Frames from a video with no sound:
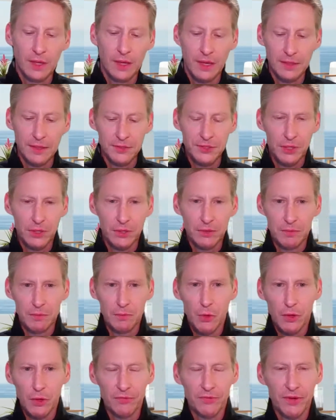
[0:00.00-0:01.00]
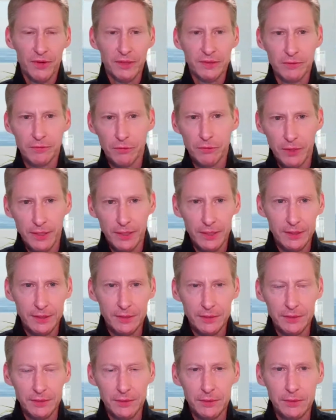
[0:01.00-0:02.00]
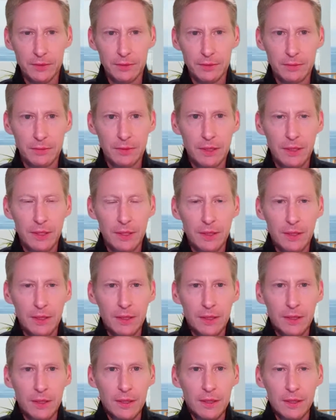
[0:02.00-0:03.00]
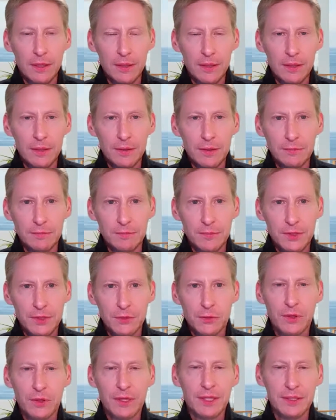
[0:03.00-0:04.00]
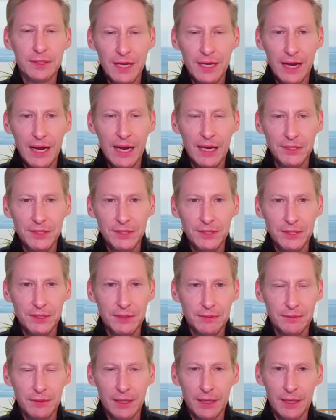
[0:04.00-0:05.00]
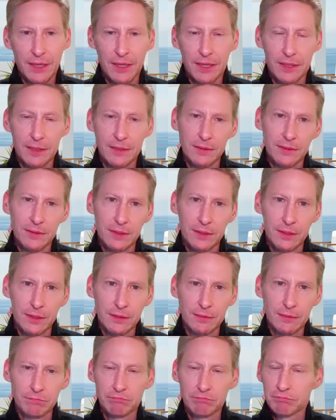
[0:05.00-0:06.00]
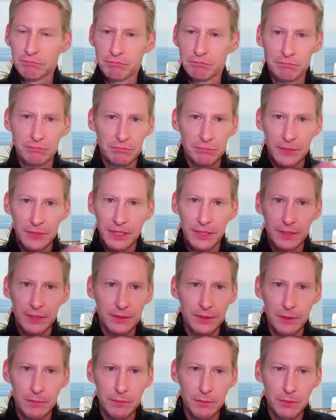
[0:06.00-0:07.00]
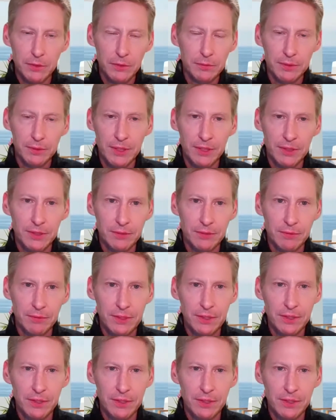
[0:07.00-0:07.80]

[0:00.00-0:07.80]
I can show him a more effective way to store his cash and get a double digit